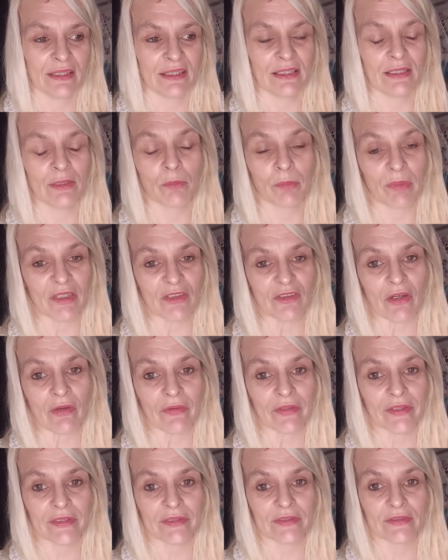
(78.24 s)
a little bit
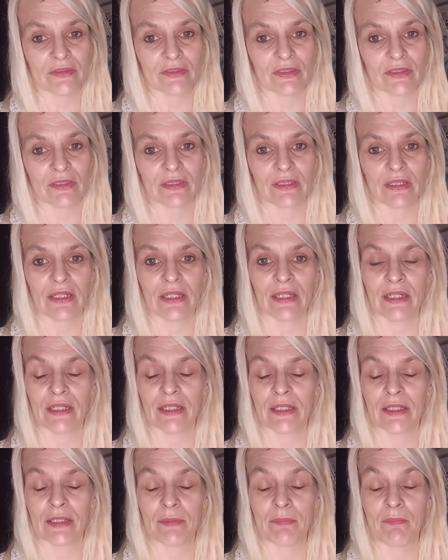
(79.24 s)
tired,
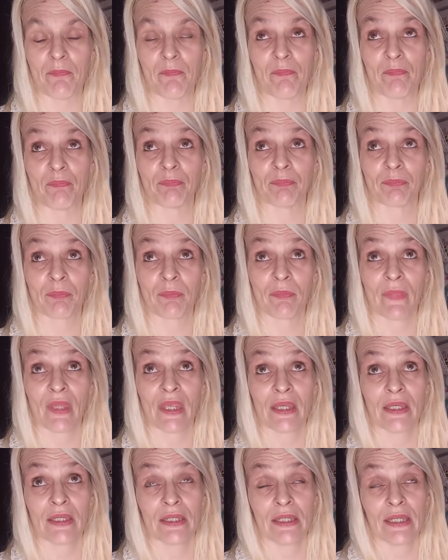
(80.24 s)
um,
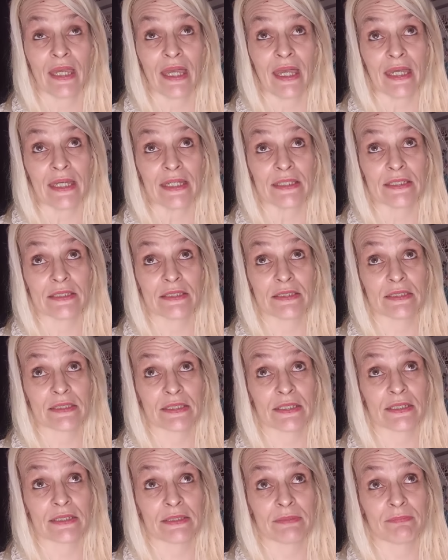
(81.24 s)
and
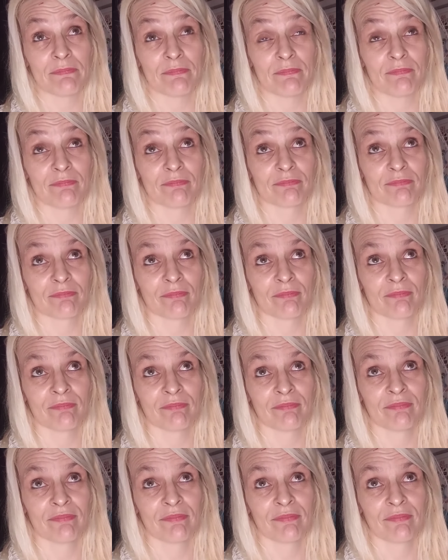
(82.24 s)
um,
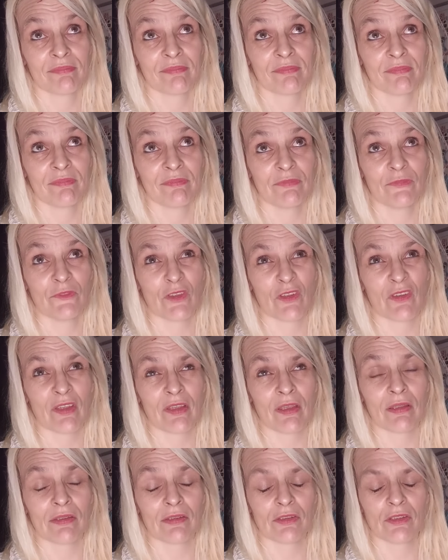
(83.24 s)
just
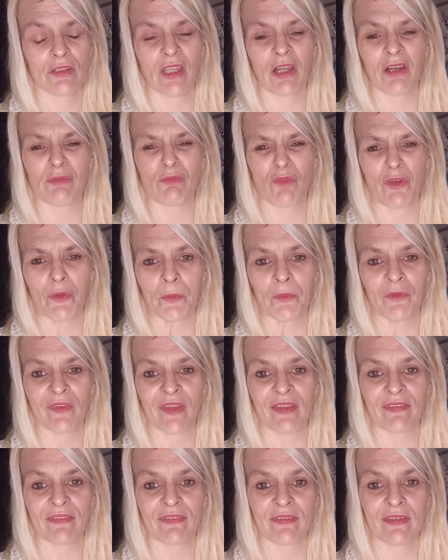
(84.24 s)
like real
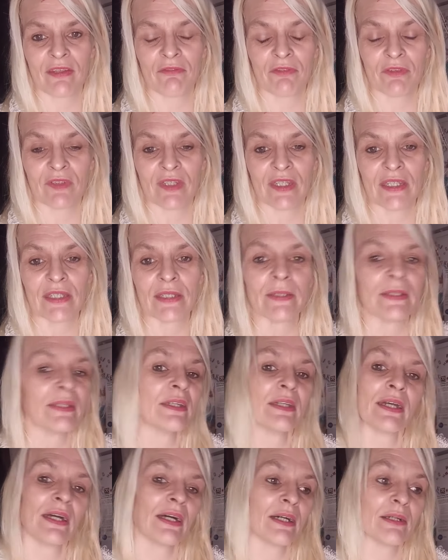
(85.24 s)
sensitivity.
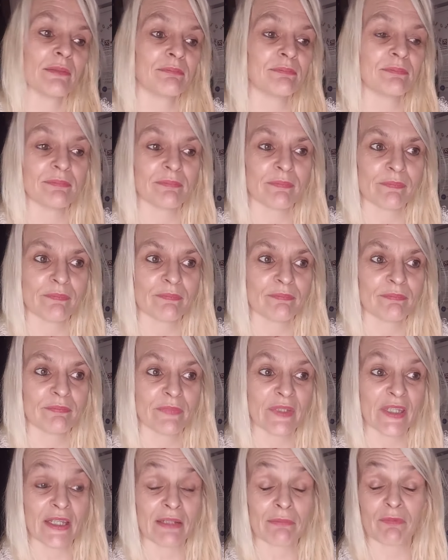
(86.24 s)
Um,
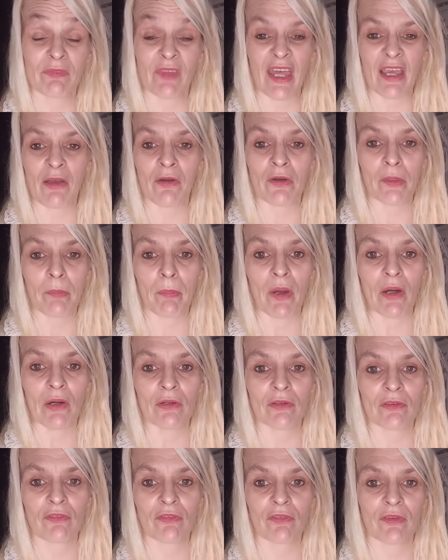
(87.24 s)
but that, that kind of
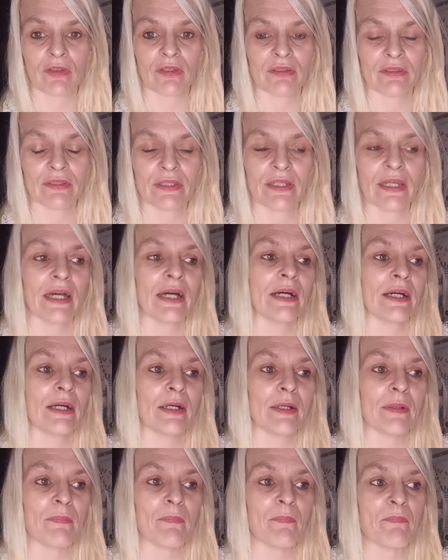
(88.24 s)
passed.
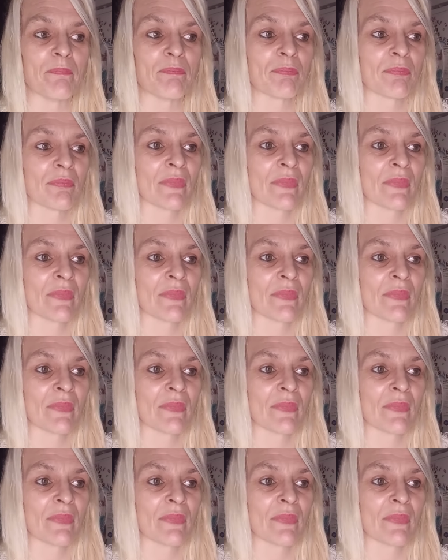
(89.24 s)
Um,